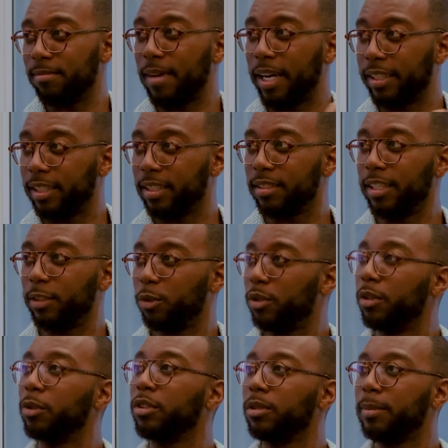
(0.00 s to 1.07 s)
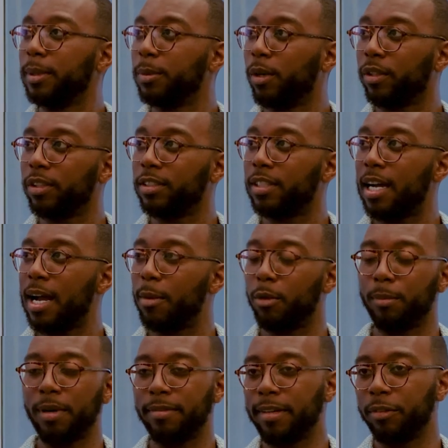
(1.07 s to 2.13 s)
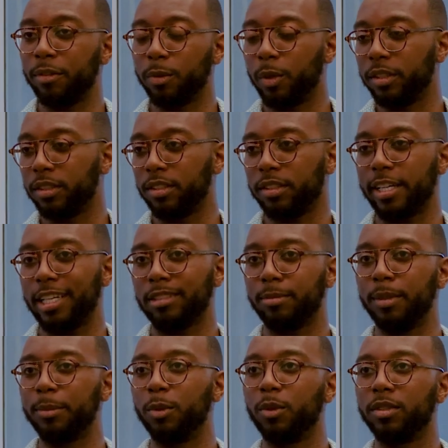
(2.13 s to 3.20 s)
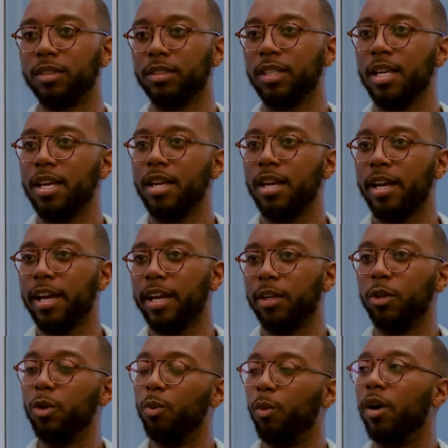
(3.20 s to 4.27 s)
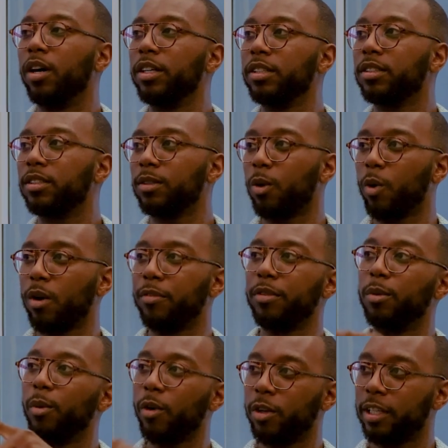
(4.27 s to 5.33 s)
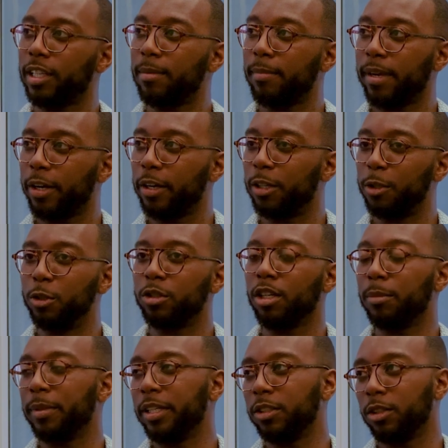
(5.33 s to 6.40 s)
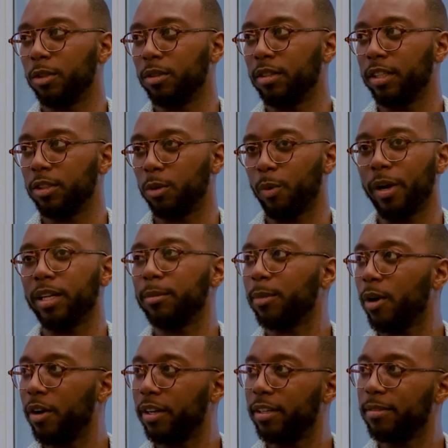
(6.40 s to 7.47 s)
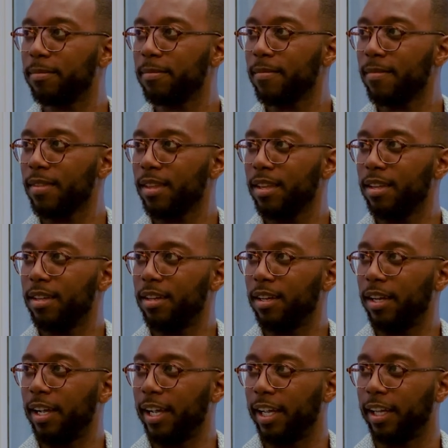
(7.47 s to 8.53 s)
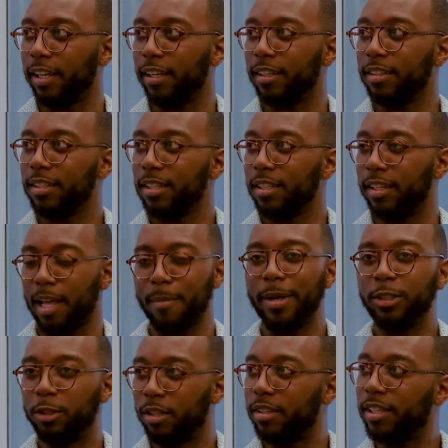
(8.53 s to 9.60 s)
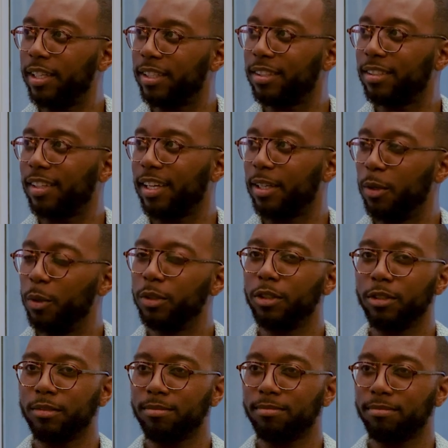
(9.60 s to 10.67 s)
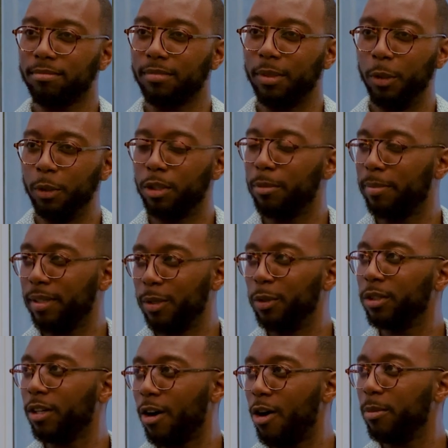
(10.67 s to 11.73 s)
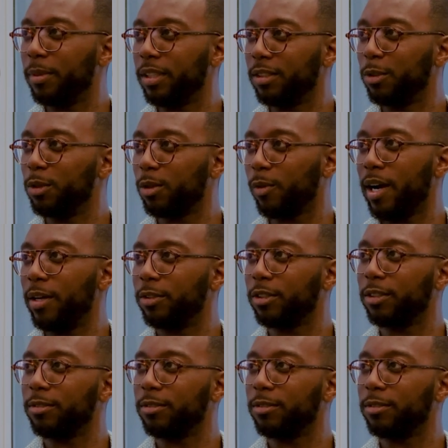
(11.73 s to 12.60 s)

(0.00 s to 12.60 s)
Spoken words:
I get introduced to people all the time. One of my favorite questions to ask people is, hey, who was, or if you were to get married, who's going to be in your wedding party? And that makes you think, like, who are your homies, who's around